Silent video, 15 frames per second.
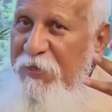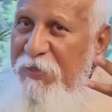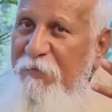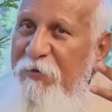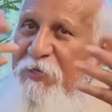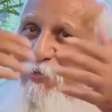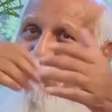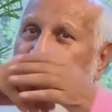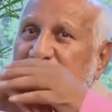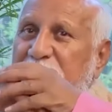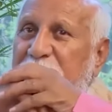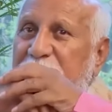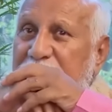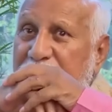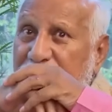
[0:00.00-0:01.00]
When anybody
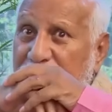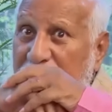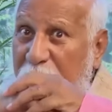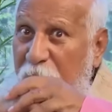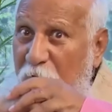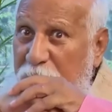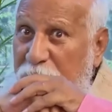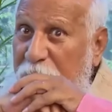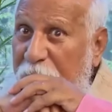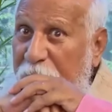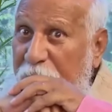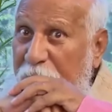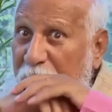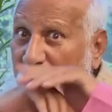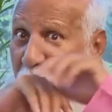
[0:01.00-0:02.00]
speaks in the TV, I watch
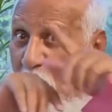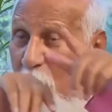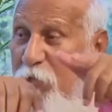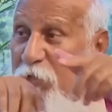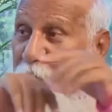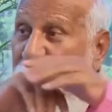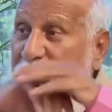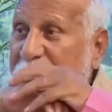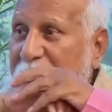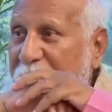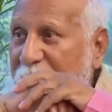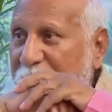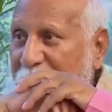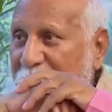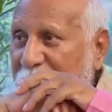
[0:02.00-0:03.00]
like that. How he's speaking?